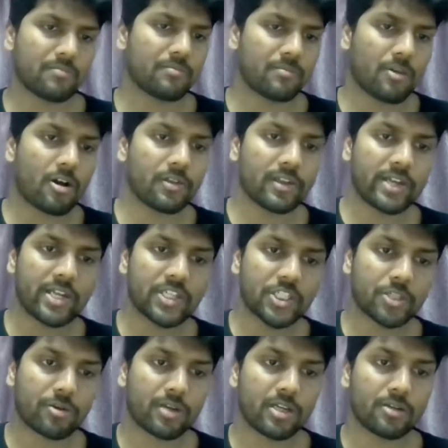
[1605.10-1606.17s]
on the
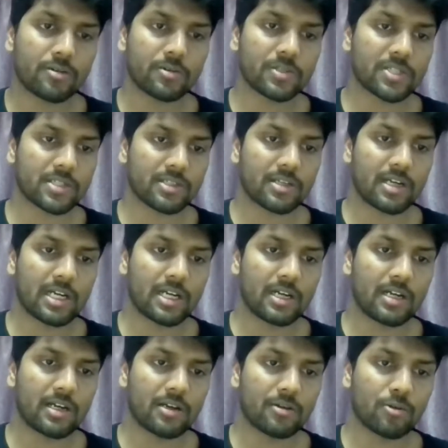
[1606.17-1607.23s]
history nodes
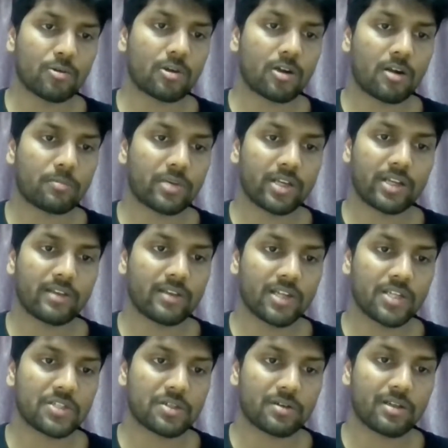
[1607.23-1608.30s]
who are operating the
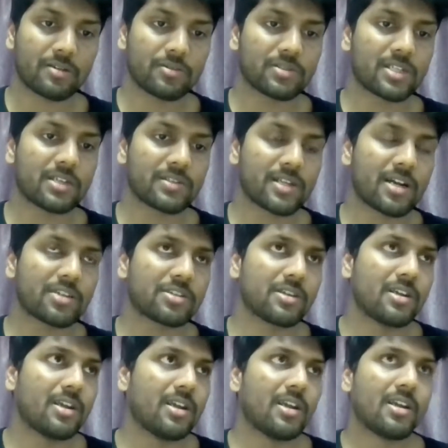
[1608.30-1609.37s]
history nodes and such,
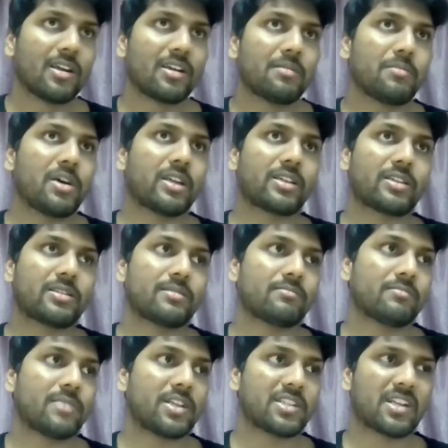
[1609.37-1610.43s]
but
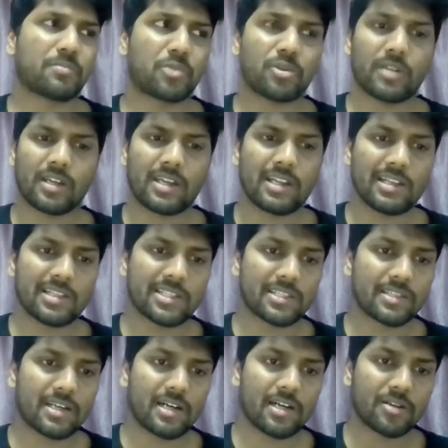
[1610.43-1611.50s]
it's up to the guilds
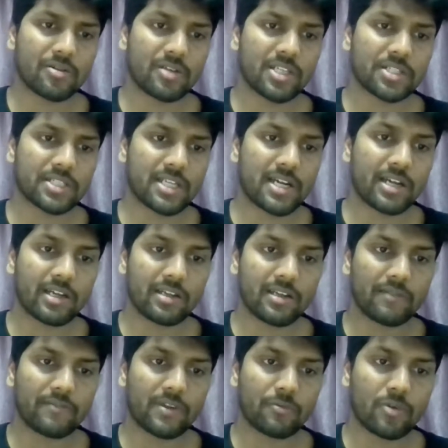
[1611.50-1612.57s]
to decide
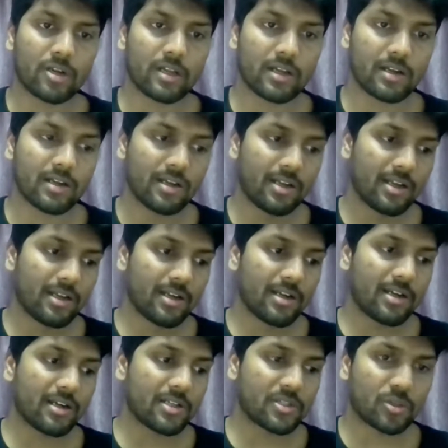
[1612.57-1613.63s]
if they want to
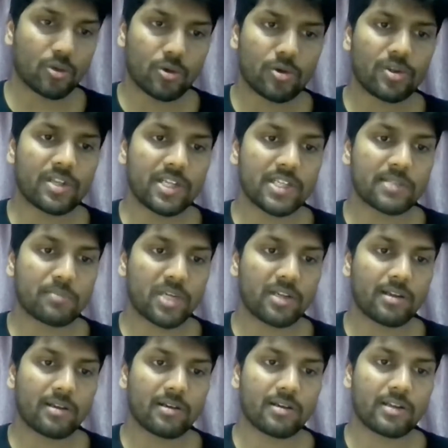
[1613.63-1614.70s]
store these
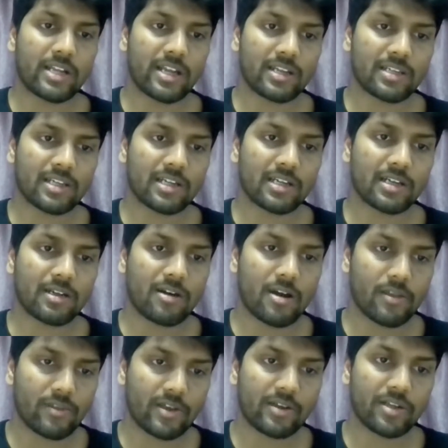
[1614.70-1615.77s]
particular data
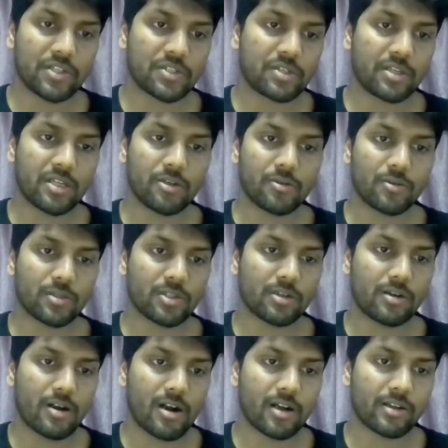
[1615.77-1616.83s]
on their history nodes or
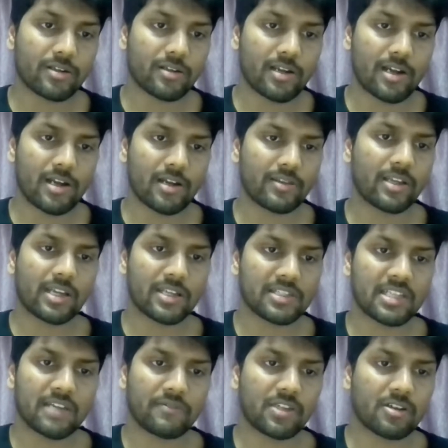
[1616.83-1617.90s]
not. They can
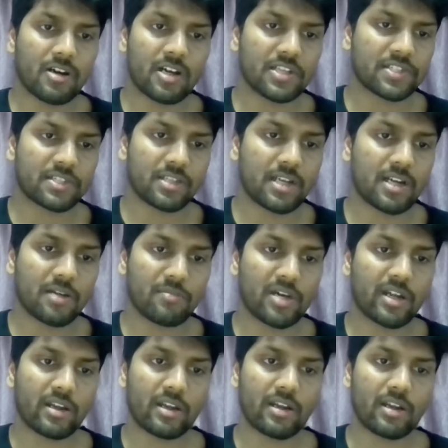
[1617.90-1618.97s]
save the cost by